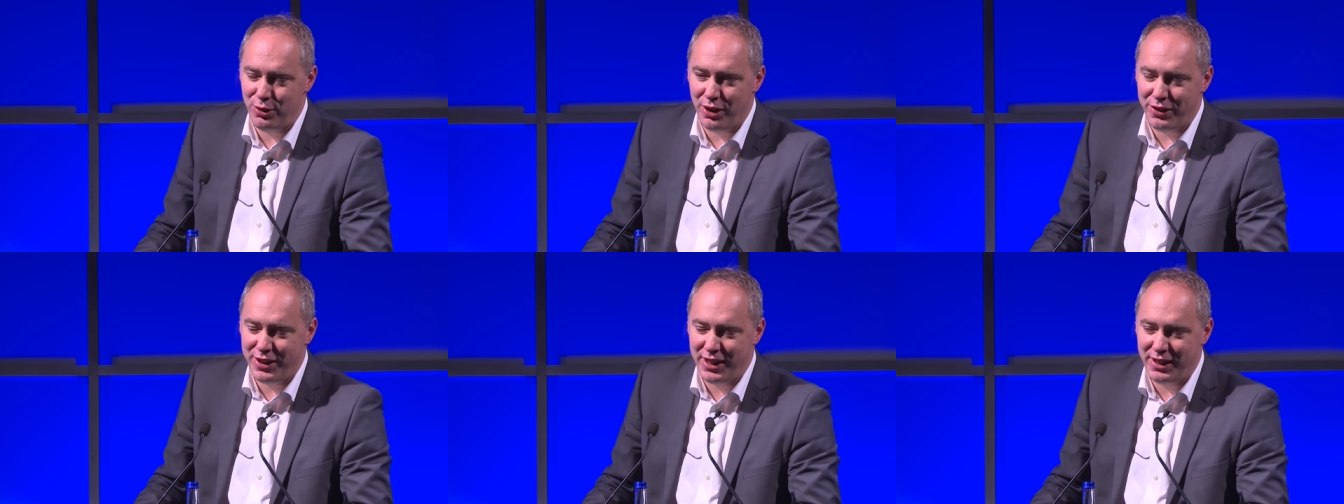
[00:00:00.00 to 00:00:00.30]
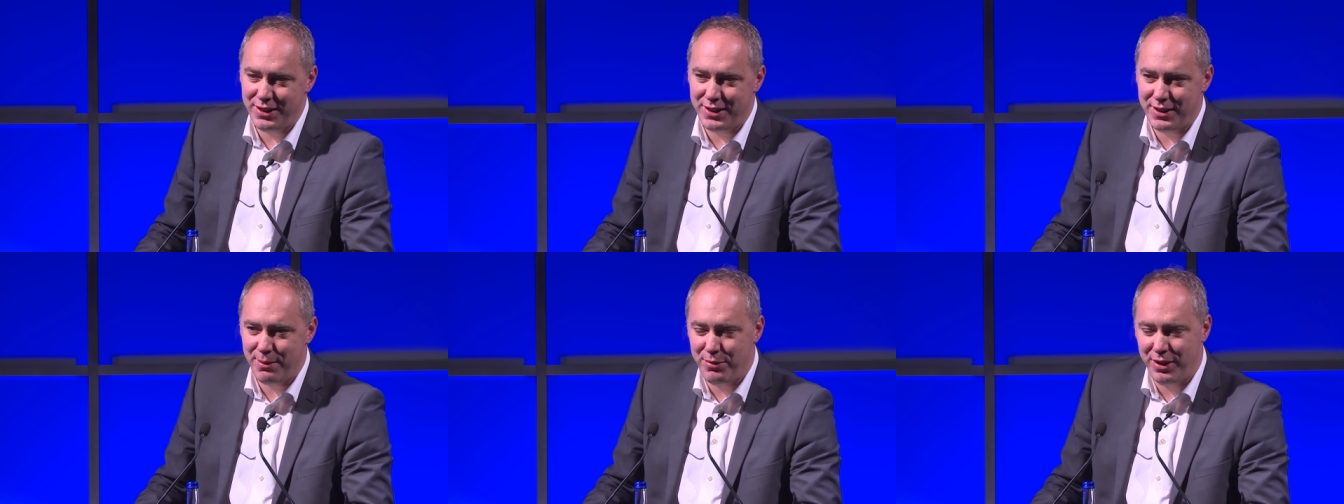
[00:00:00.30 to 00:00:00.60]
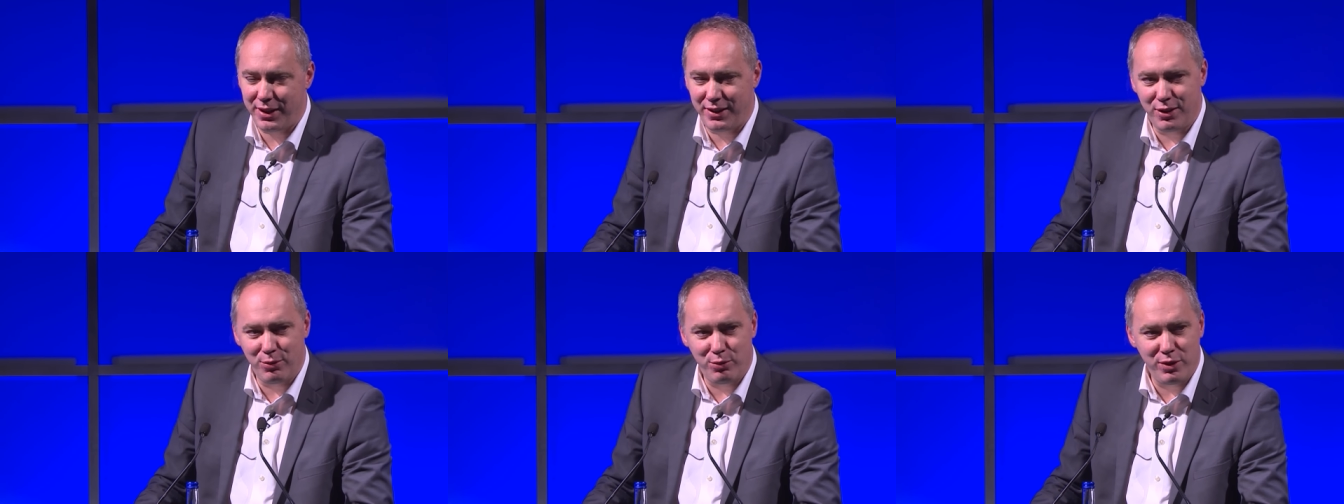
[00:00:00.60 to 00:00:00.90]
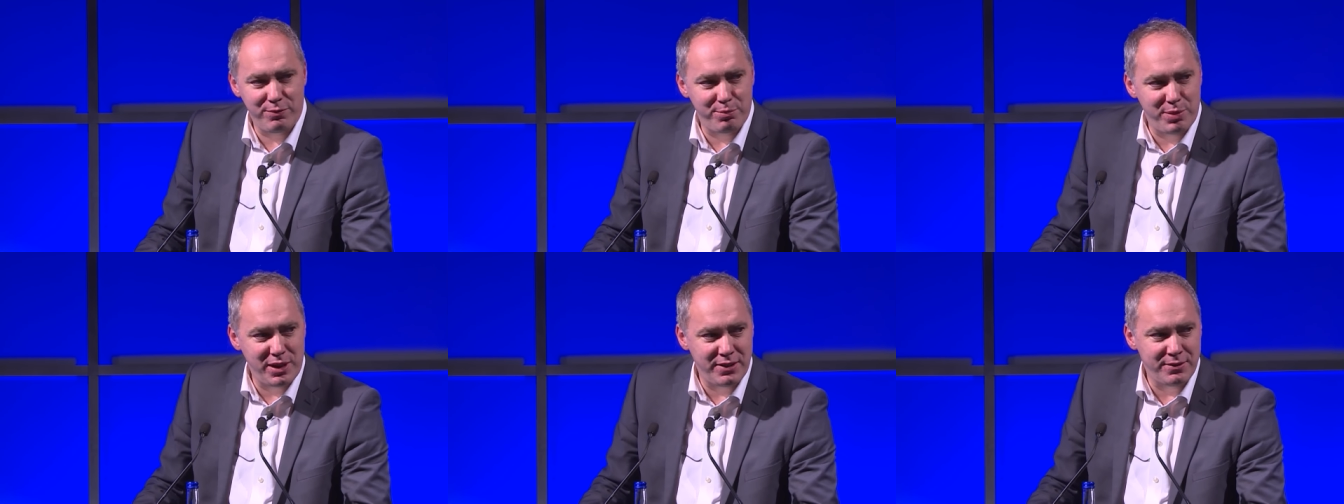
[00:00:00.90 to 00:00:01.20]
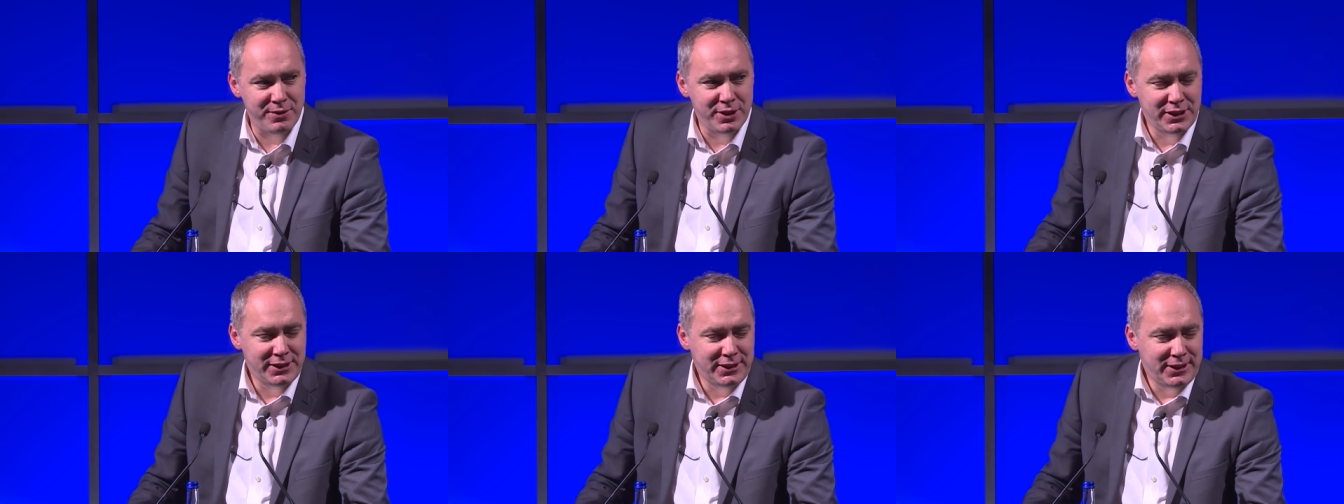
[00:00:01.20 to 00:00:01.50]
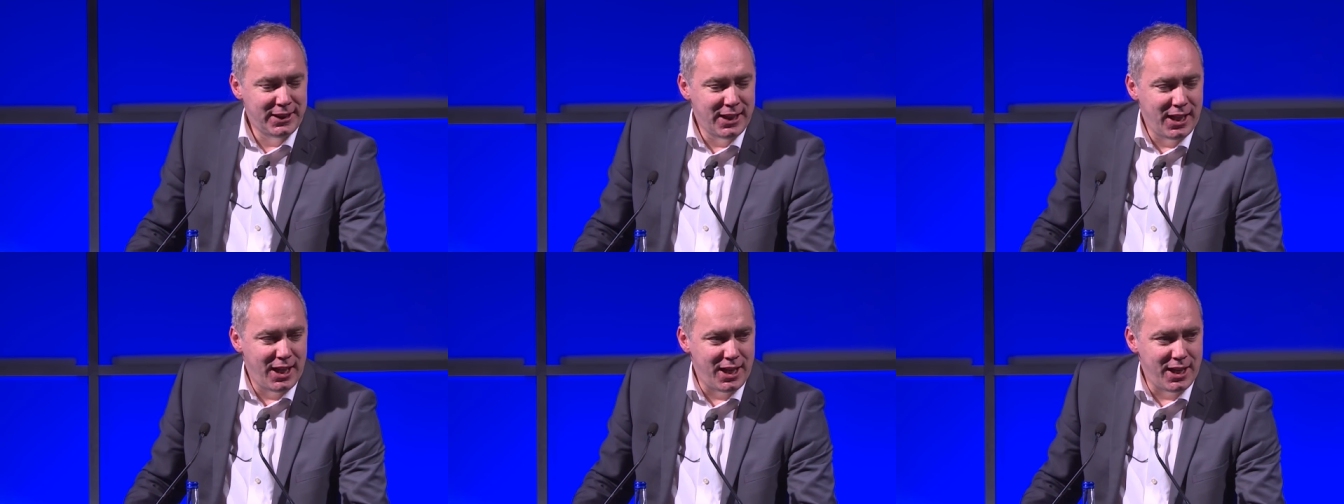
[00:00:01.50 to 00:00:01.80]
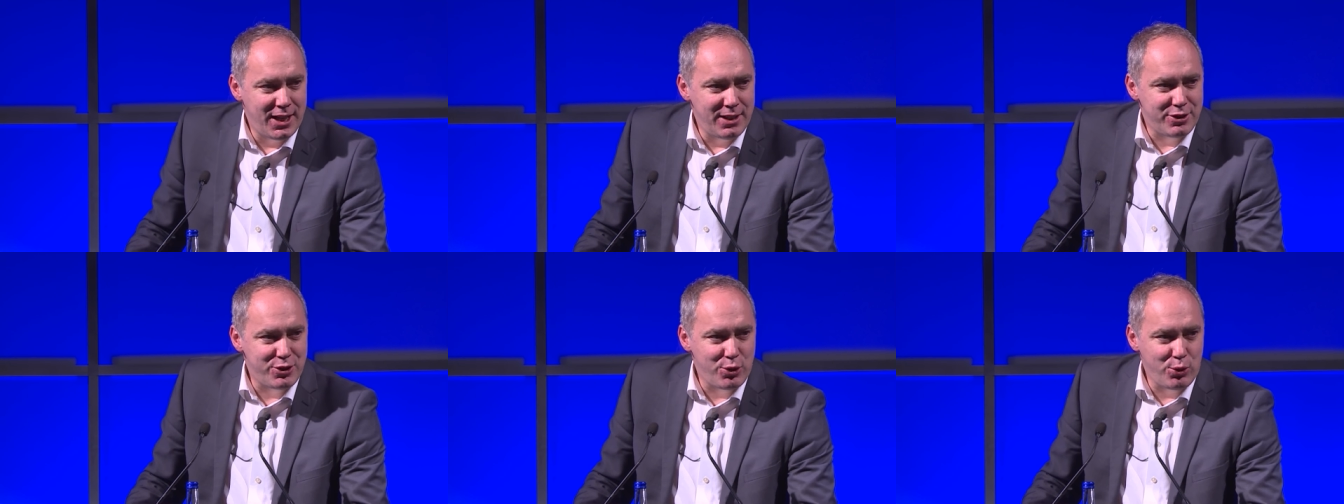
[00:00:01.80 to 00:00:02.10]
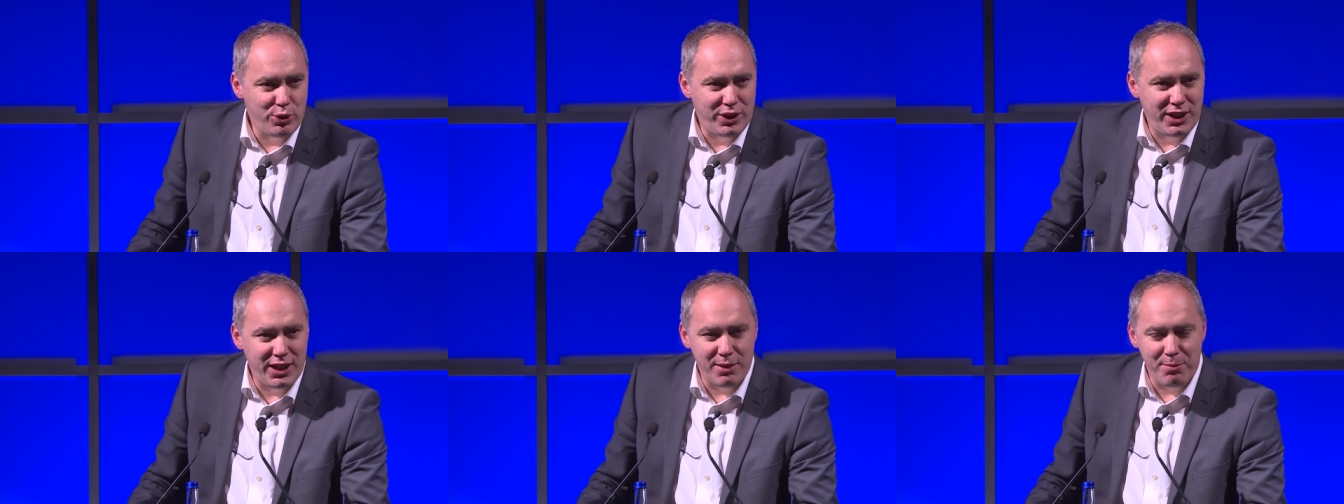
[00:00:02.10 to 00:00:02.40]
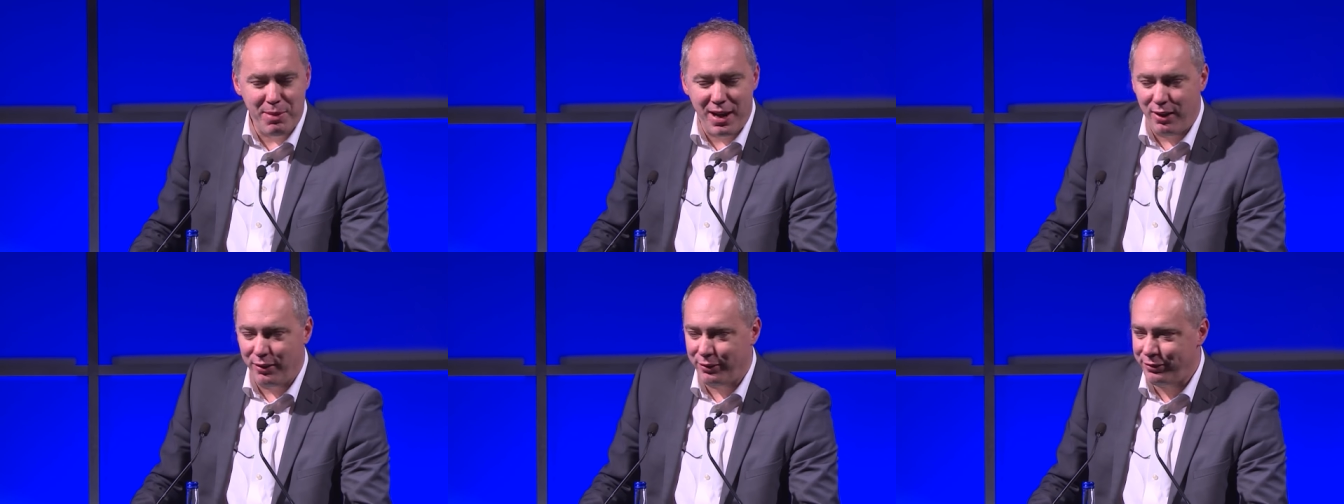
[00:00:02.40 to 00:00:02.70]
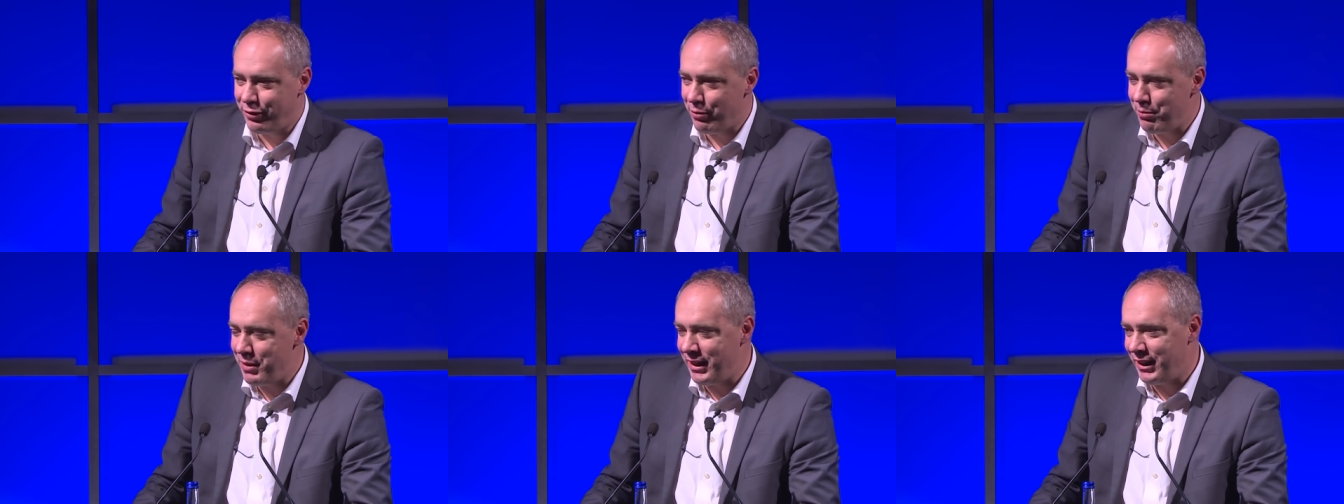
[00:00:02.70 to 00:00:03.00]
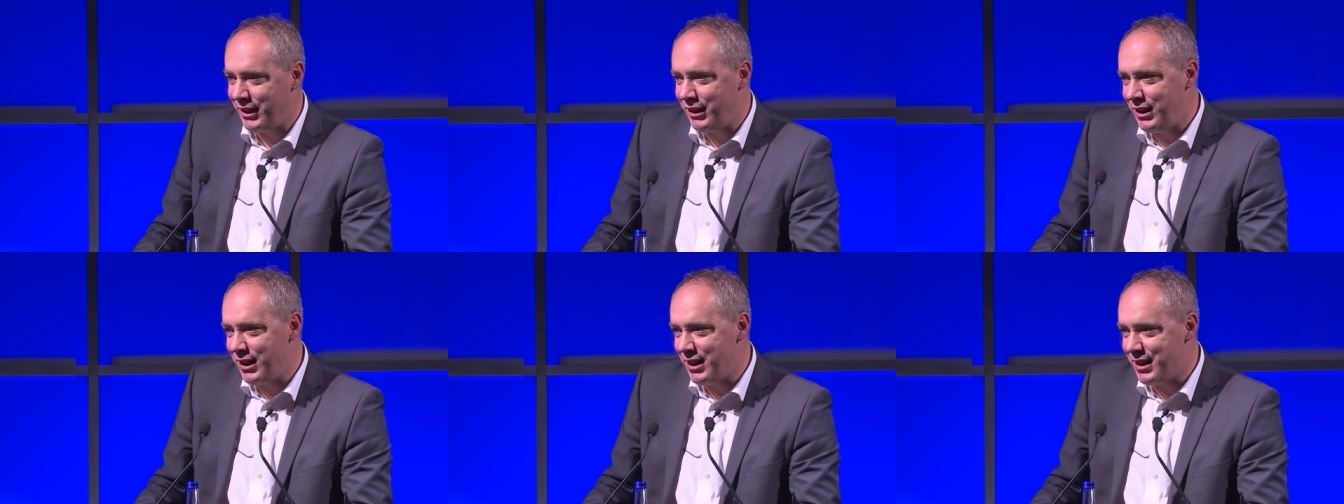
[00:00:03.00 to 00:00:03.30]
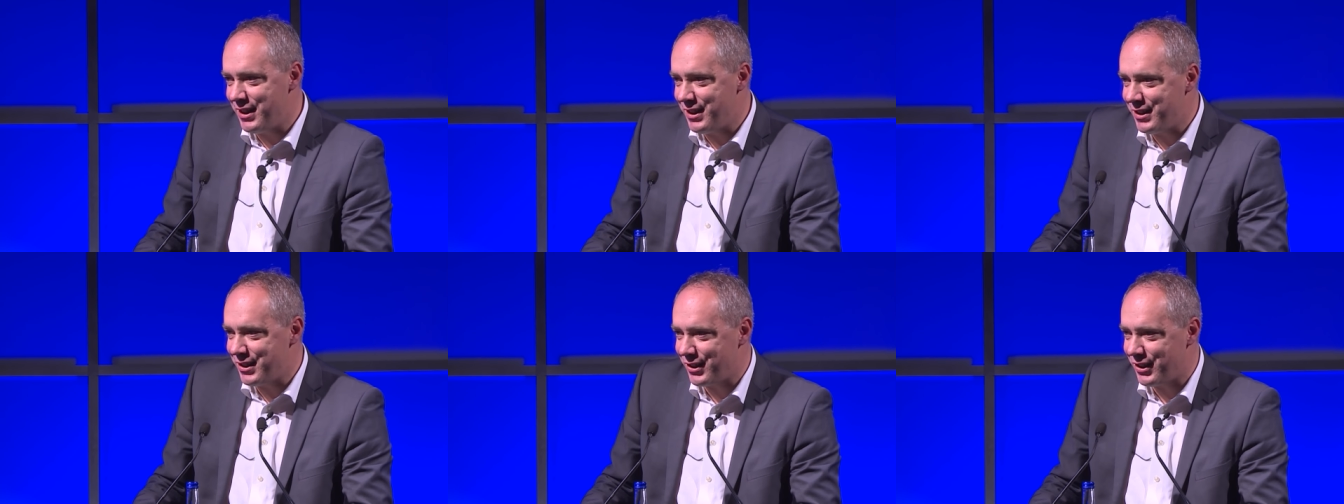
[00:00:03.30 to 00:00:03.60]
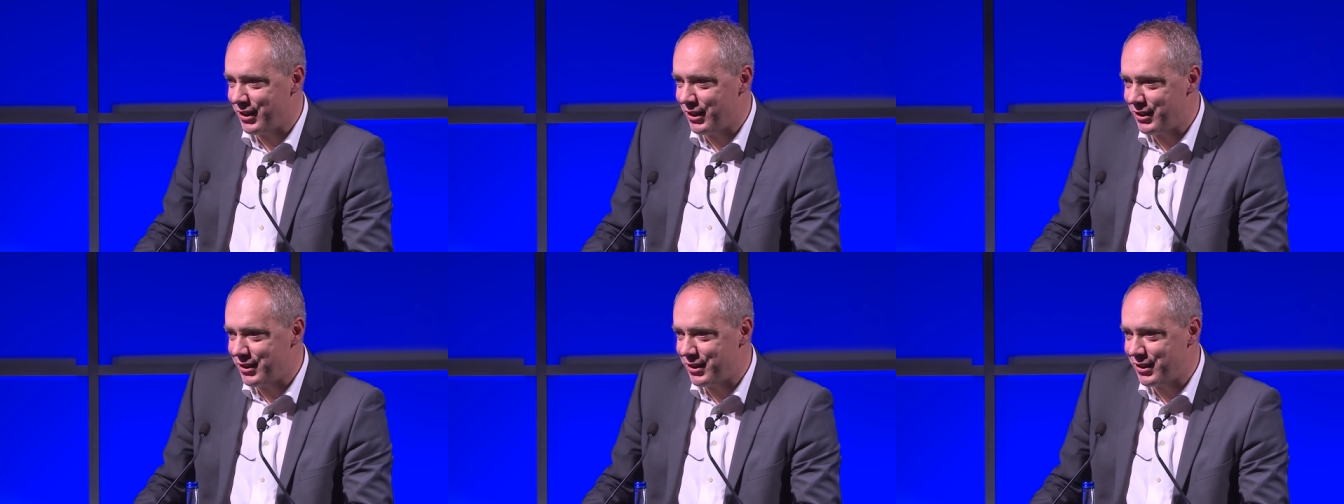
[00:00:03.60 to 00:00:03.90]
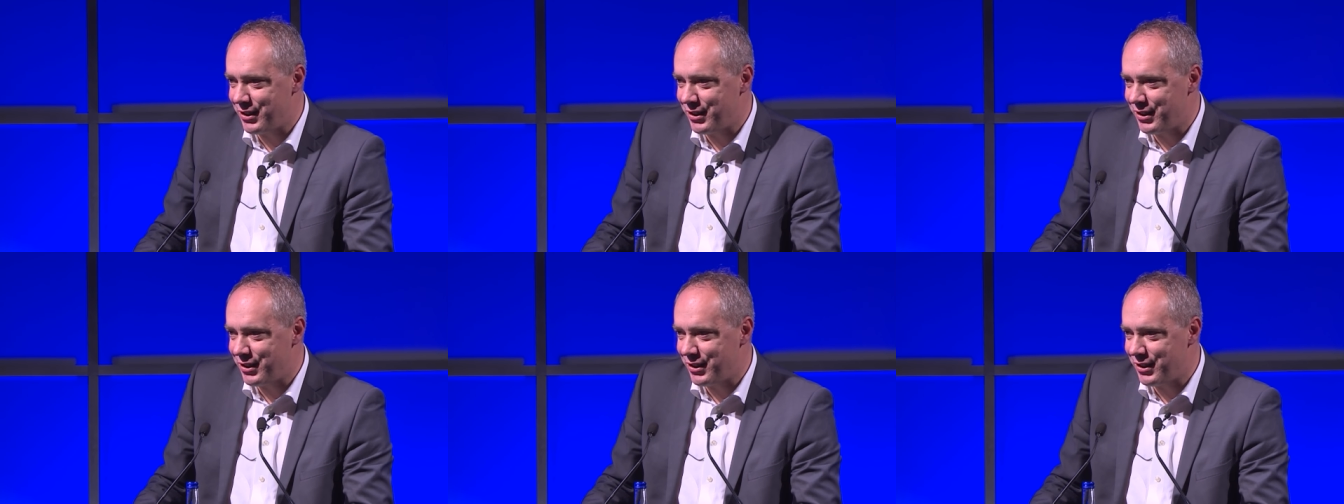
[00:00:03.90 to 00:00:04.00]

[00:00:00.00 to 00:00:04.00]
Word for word: I think it's something that we've been uh, talking about for many years that,